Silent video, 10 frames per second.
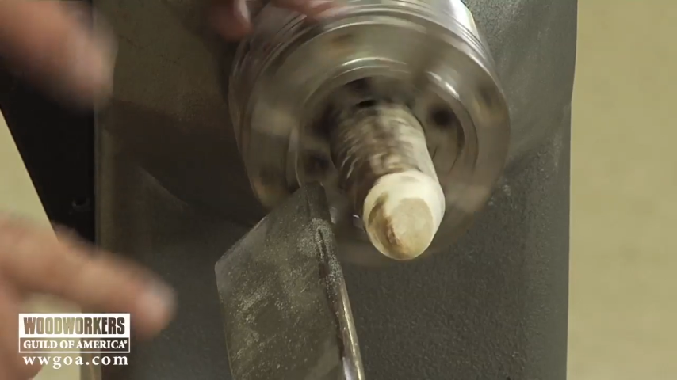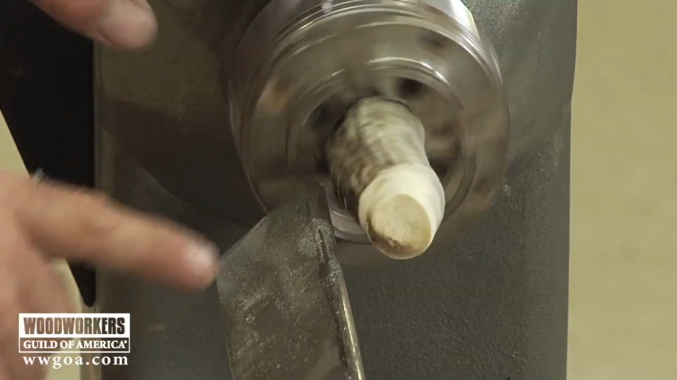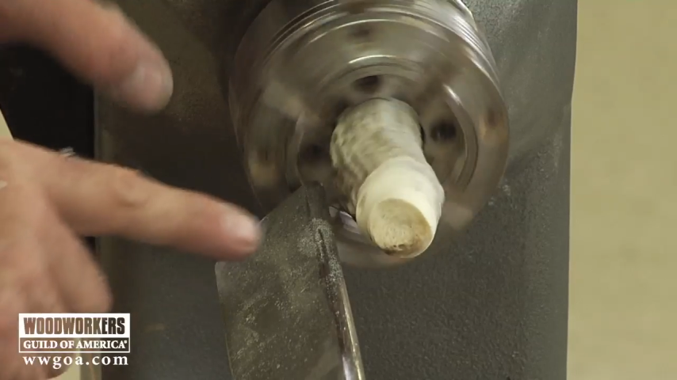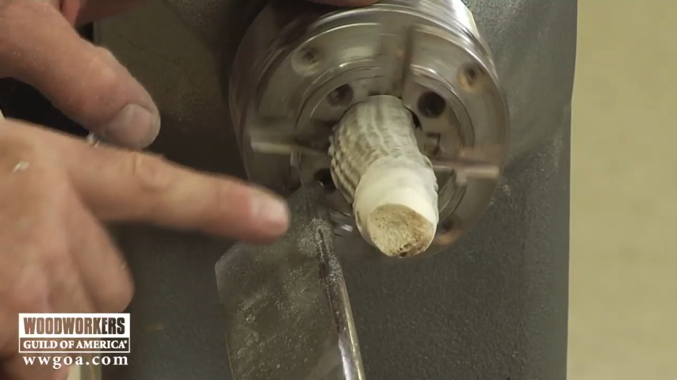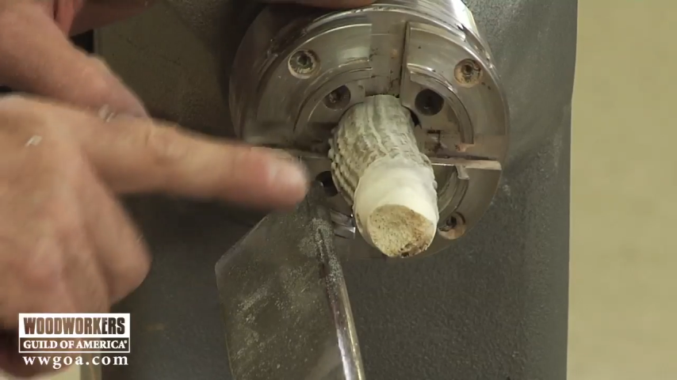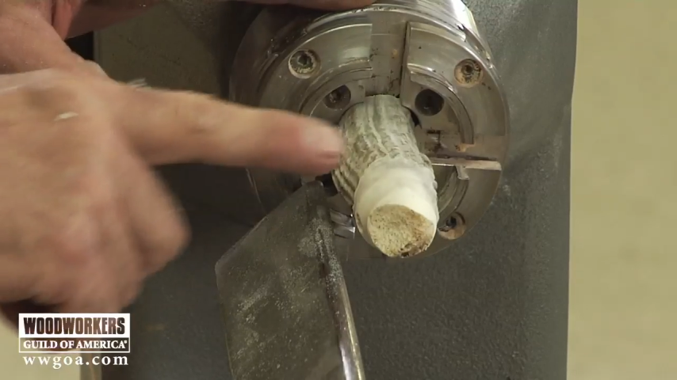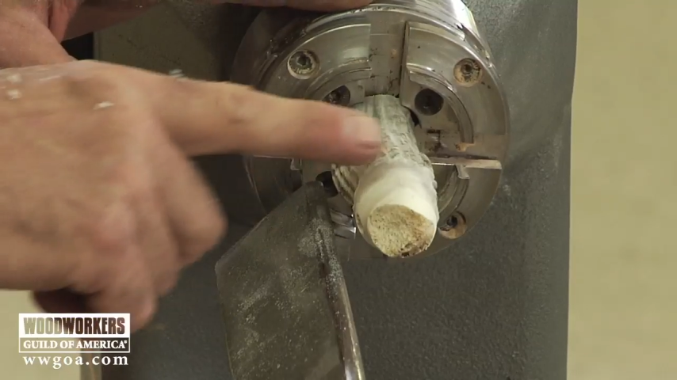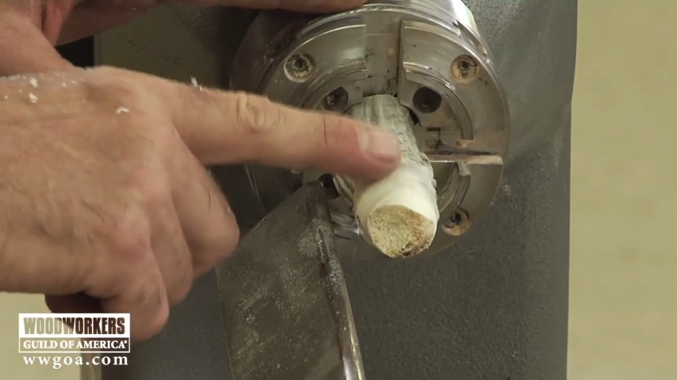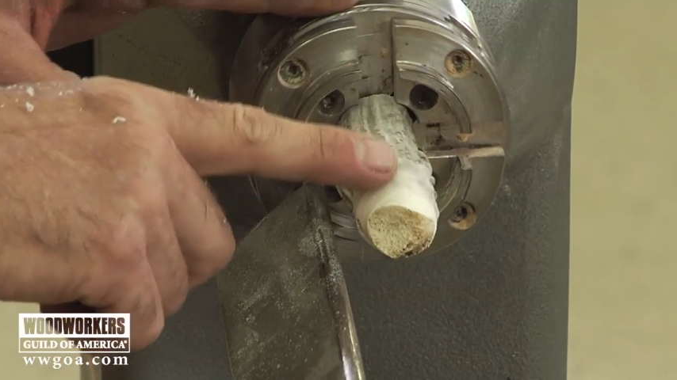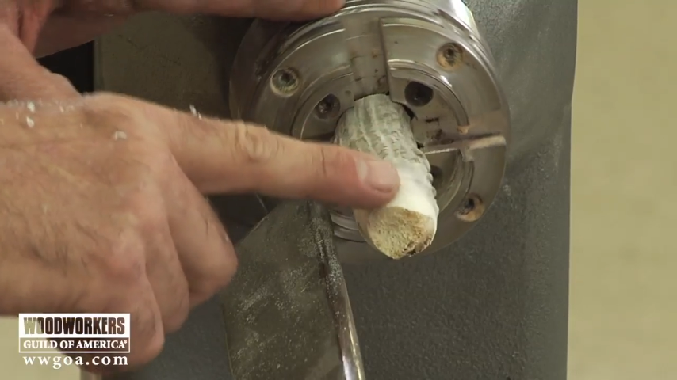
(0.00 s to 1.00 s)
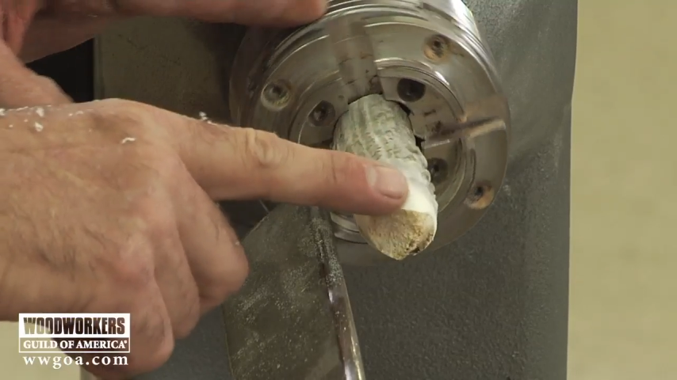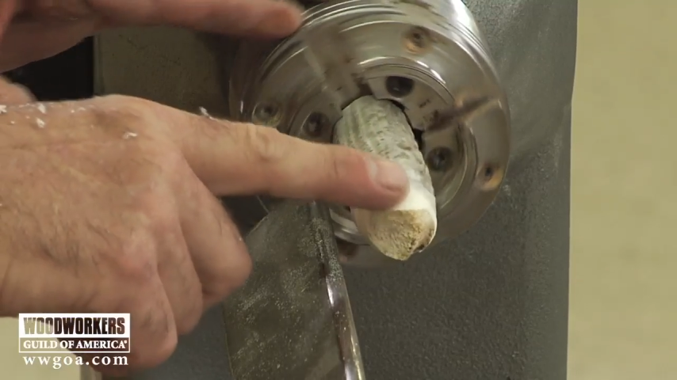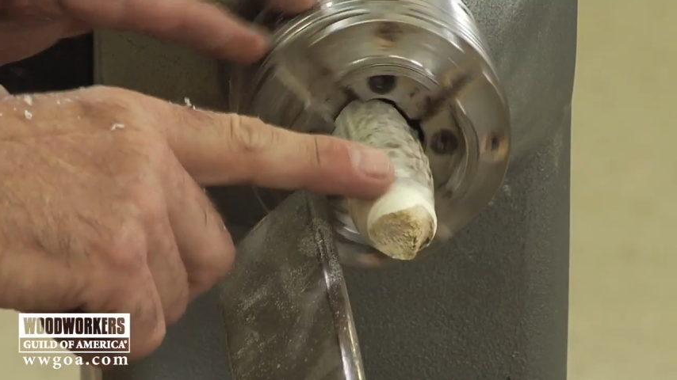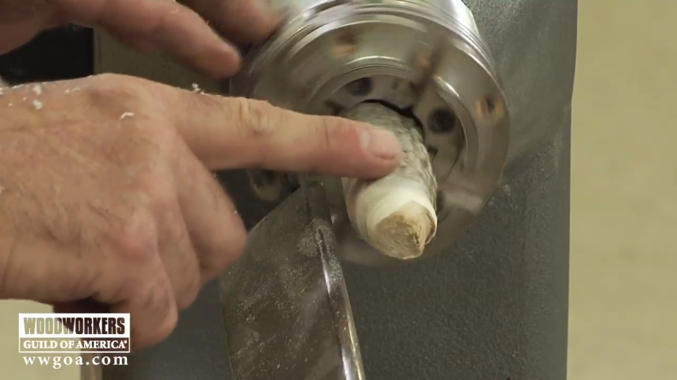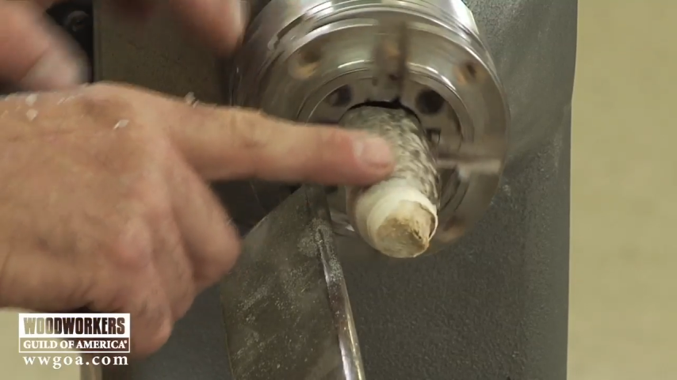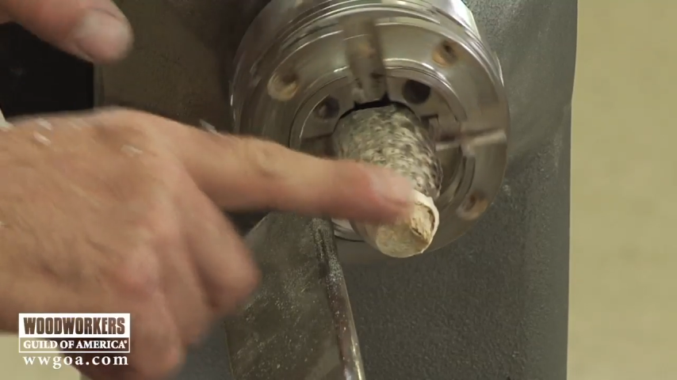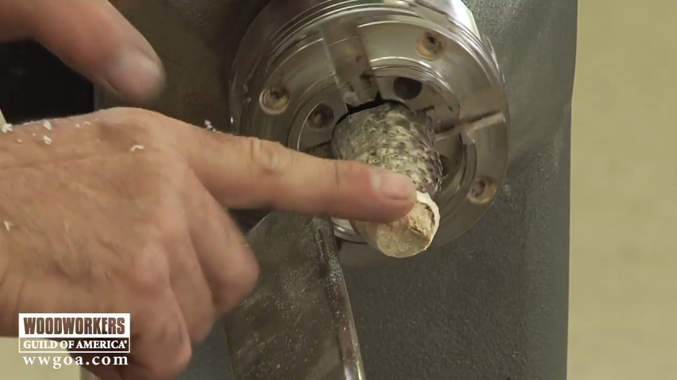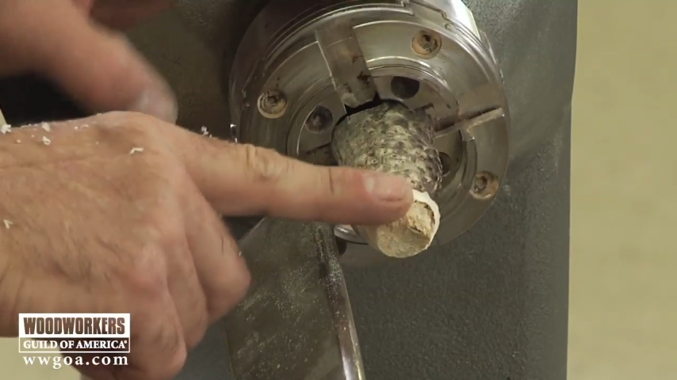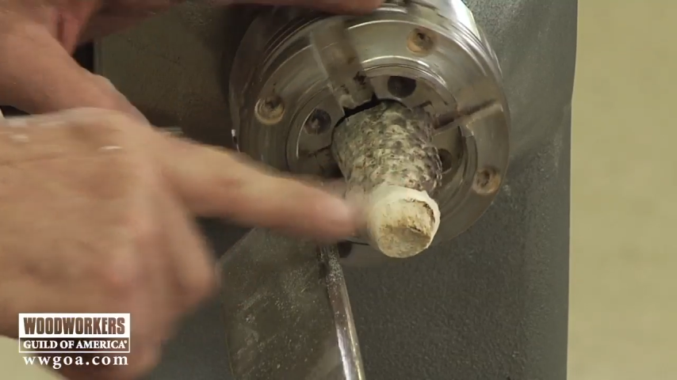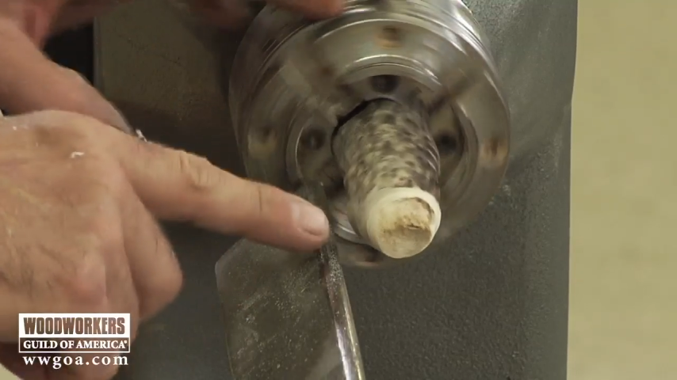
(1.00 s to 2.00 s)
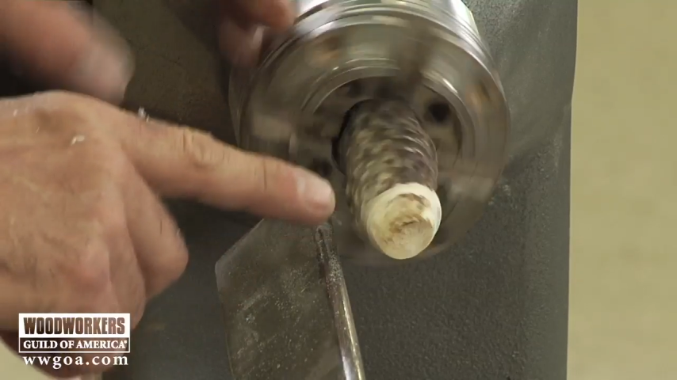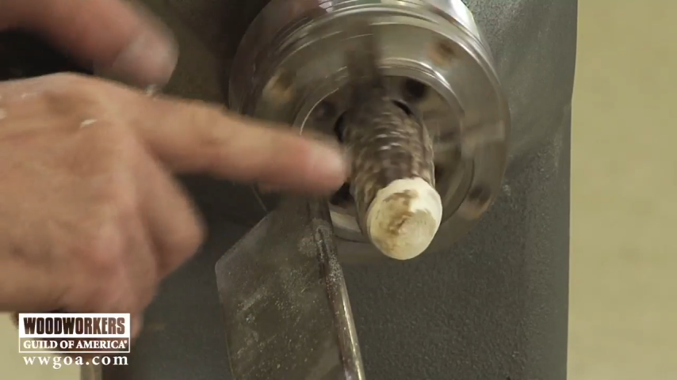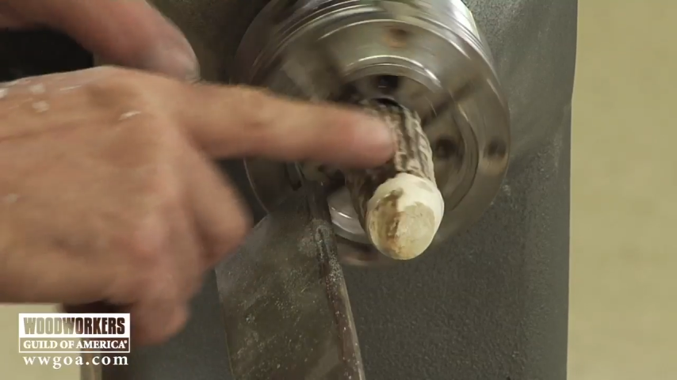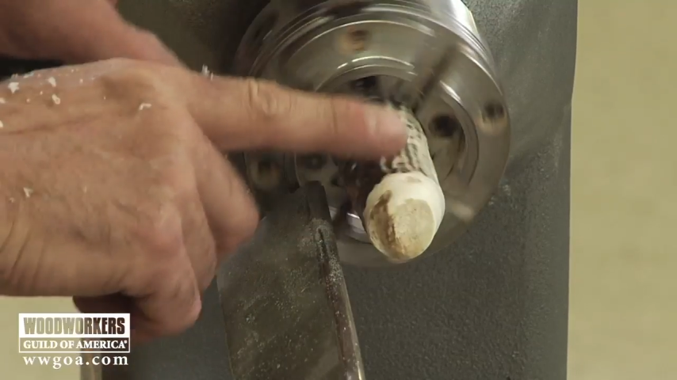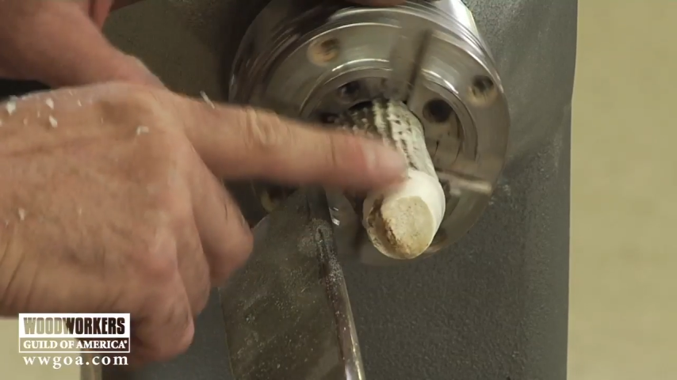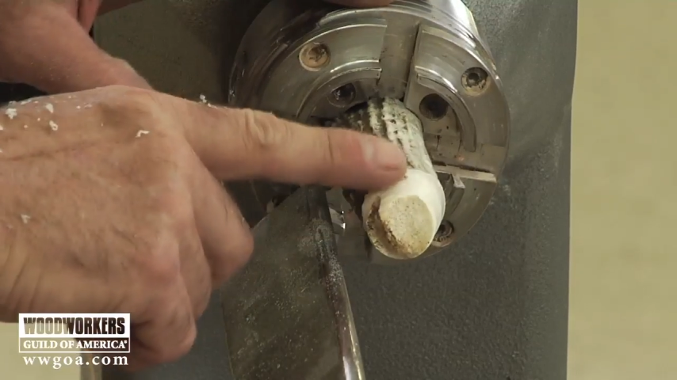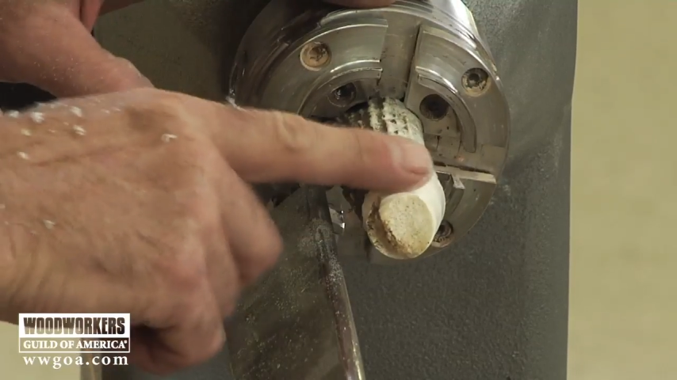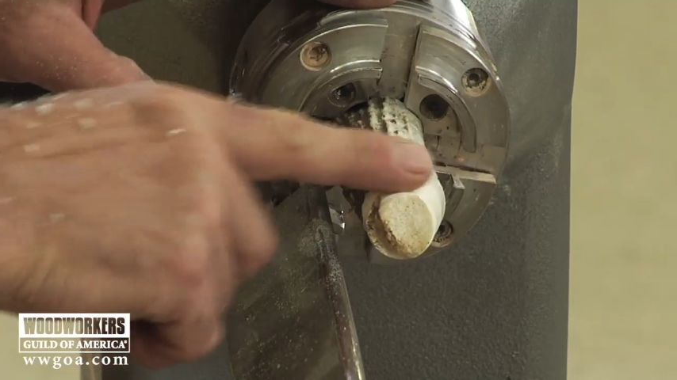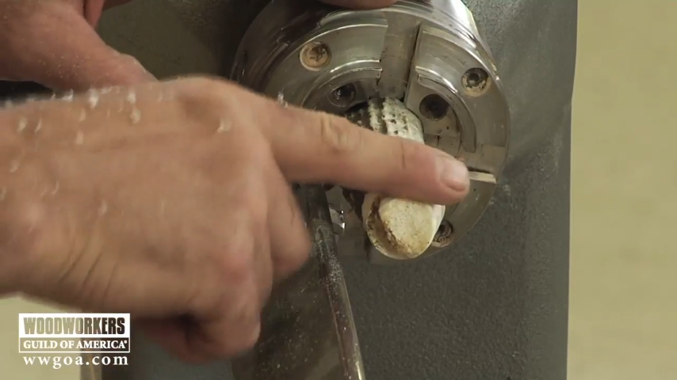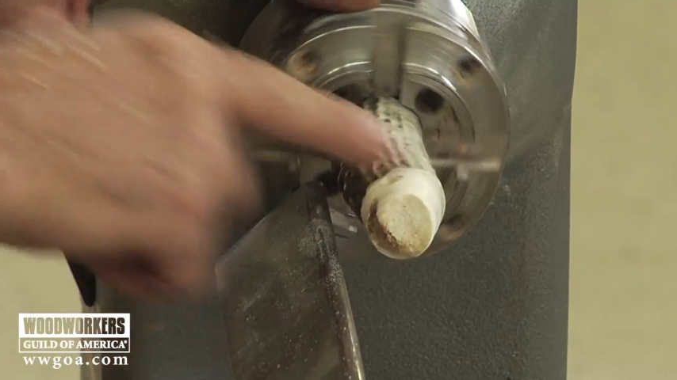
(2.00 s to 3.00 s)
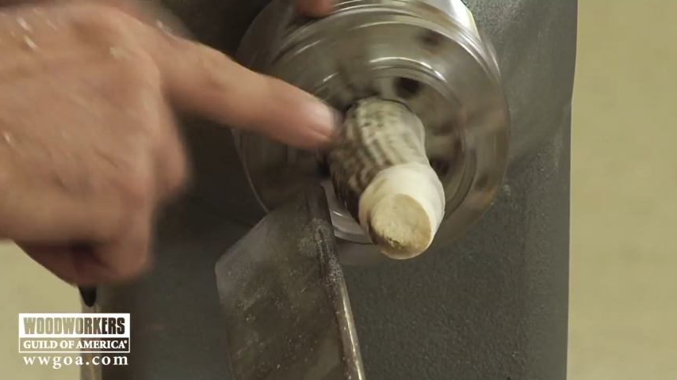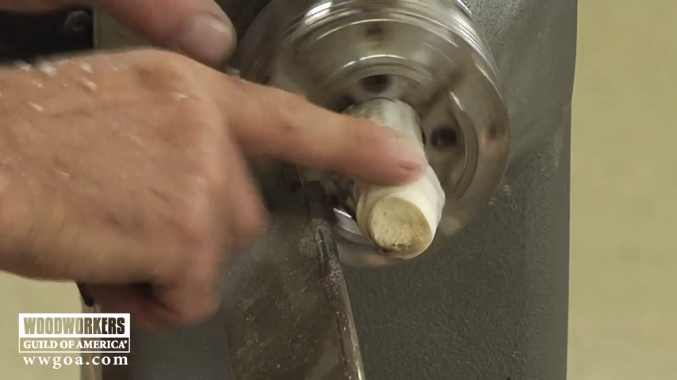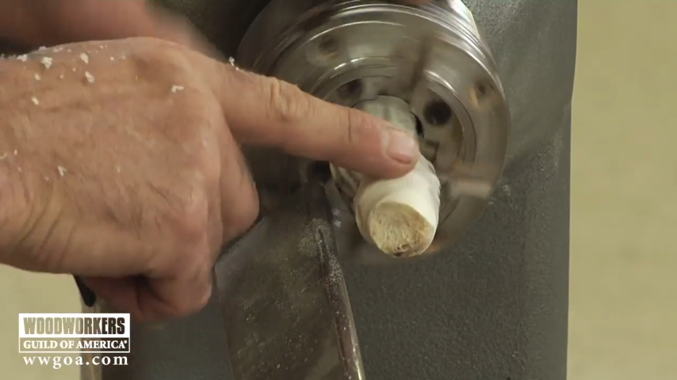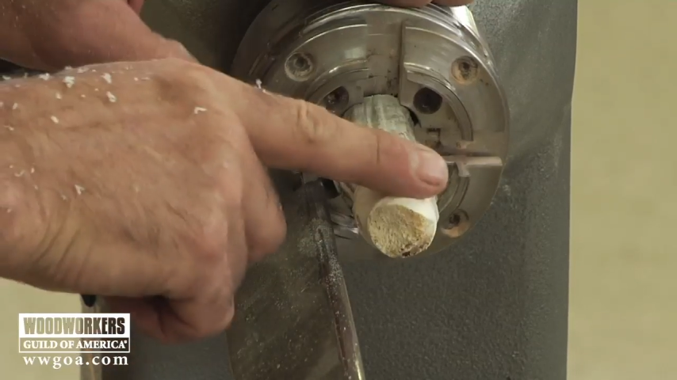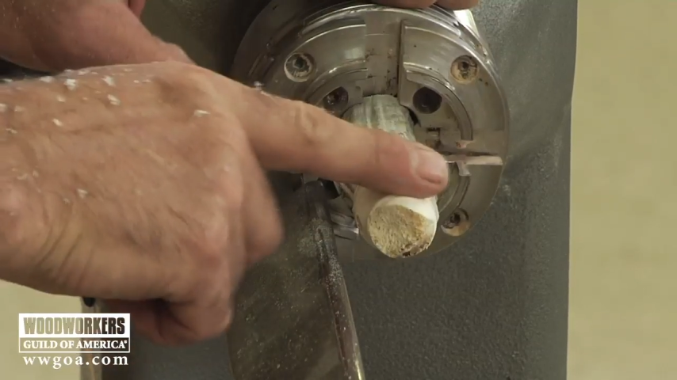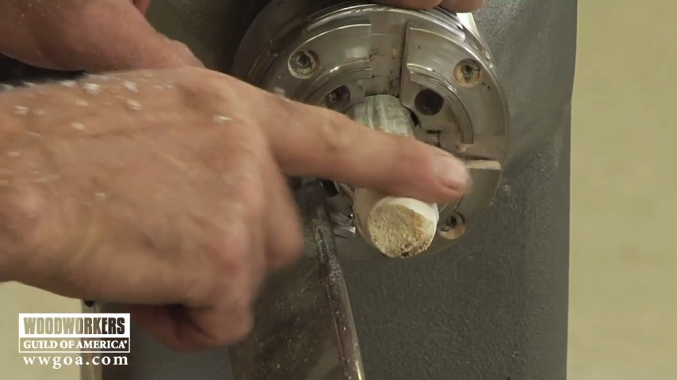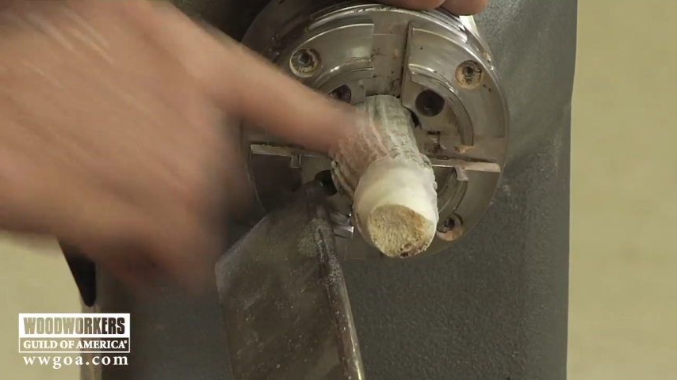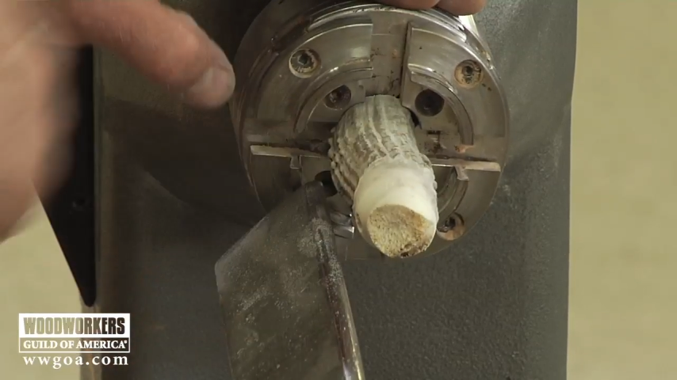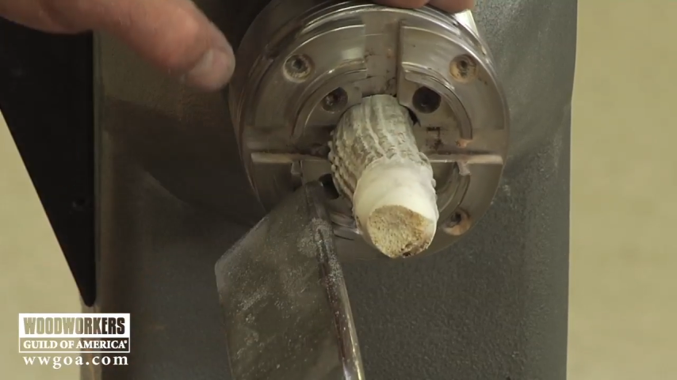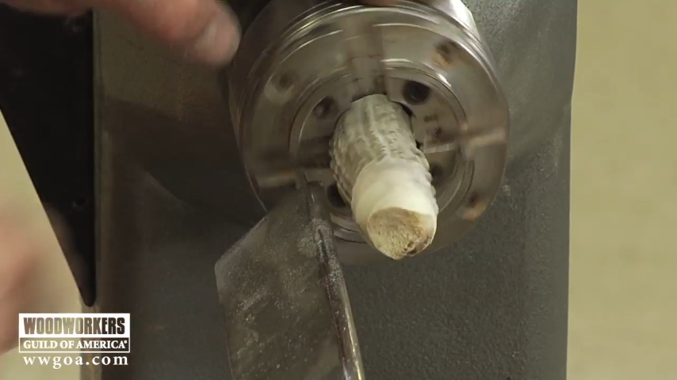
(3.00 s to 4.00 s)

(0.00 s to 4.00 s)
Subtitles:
[unreadable: no face in view]